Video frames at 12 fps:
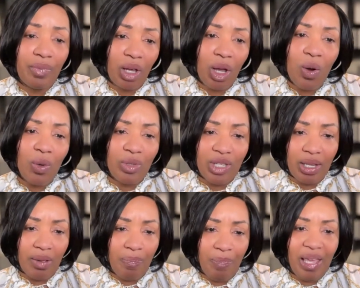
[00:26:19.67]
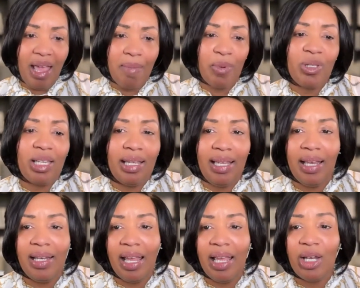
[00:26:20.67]
code to be able to
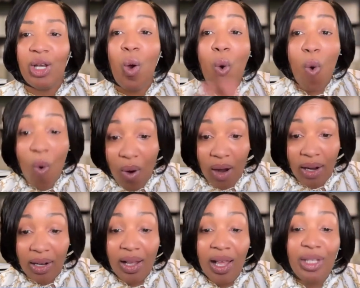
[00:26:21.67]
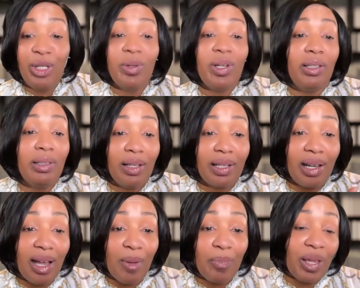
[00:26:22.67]
get in, or you can look
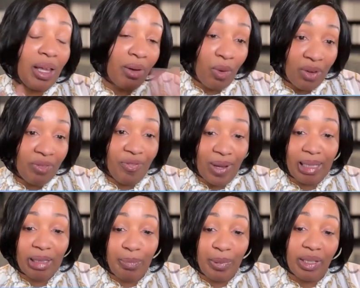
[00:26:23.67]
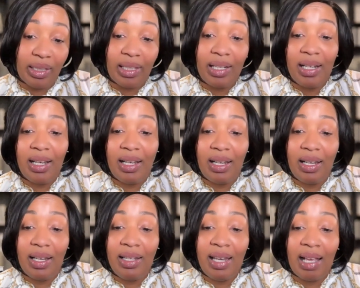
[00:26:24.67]
up on Facebook,
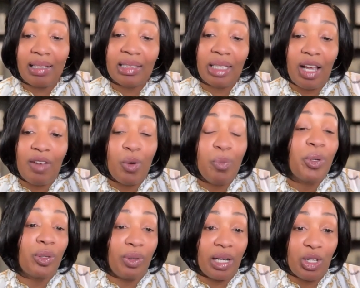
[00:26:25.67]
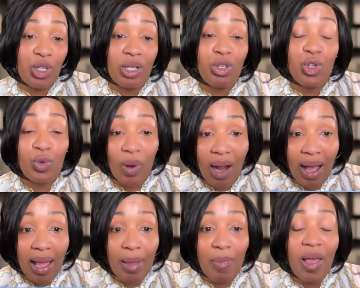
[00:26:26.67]
Next Level Progression
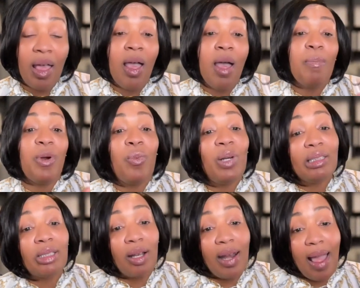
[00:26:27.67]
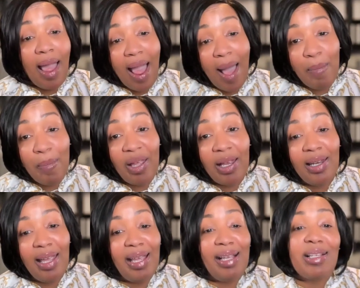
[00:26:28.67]
Tribe. But what's going to happen
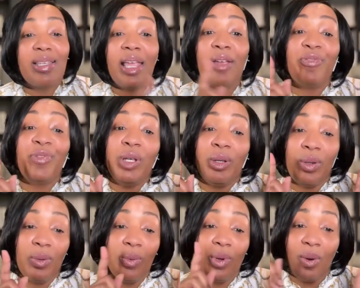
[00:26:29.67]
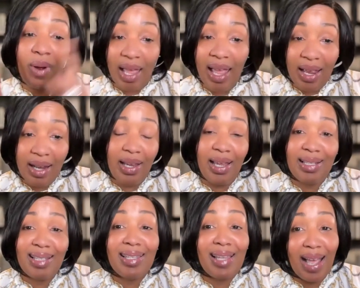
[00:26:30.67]
is if you go ahead
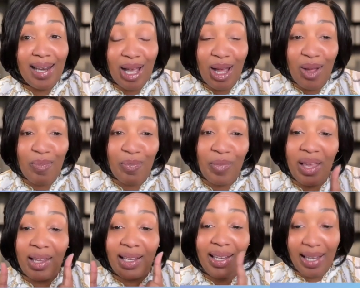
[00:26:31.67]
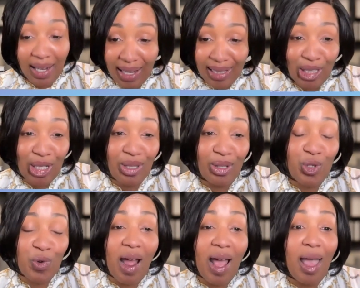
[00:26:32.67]
and sign up and get into the
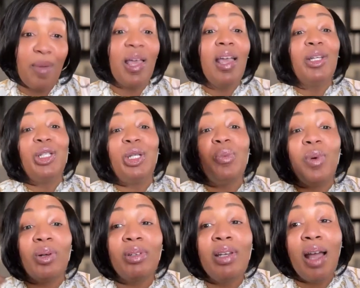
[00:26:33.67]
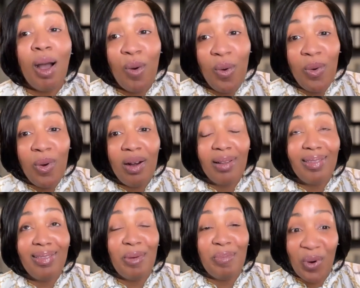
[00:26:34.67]
tribe, you will know
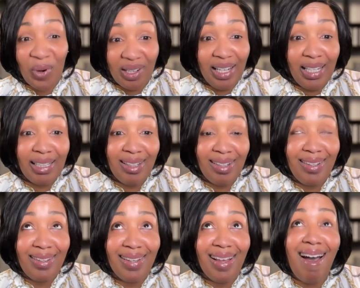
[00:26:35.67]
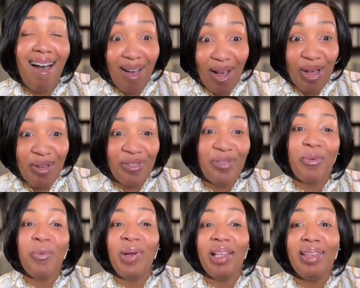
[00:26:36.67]
the morning of
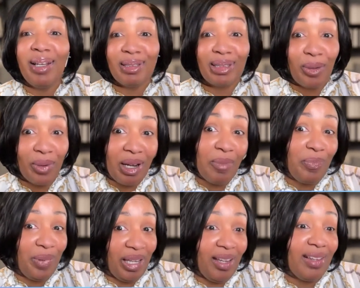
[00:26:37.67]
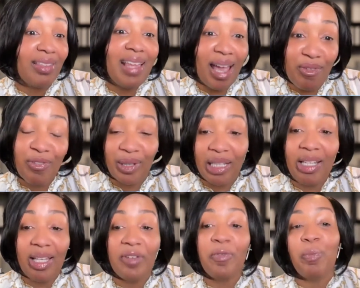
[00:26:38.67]
when there's going to be that free
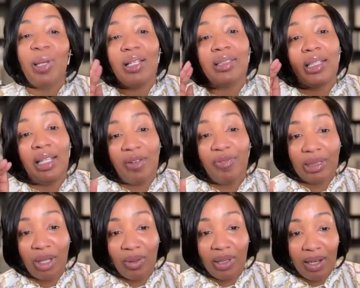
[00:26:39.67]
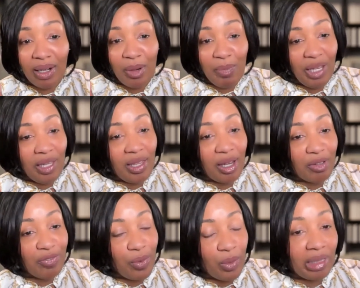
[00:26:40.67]
gift, because the gift is only going to be there
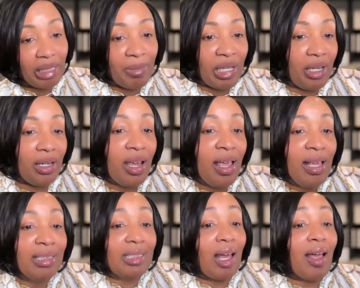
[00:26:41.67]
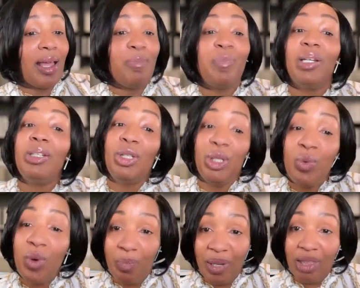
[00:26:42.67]
for a limited time, but you
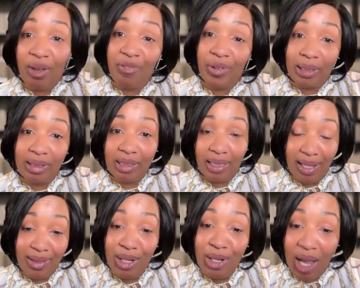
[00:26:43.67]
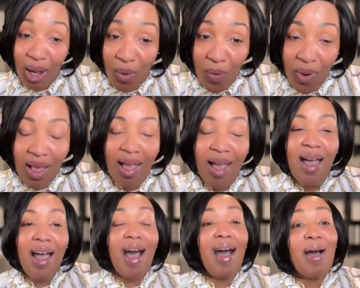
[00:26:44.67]
will be the first in the know.
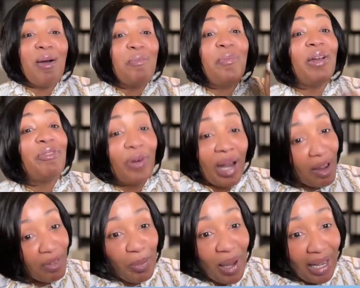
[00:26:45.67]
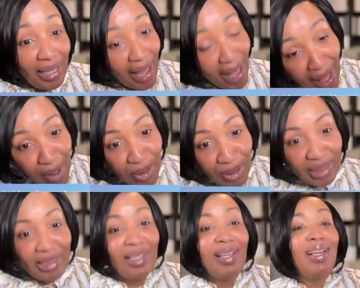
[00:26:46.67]
But for everybody else,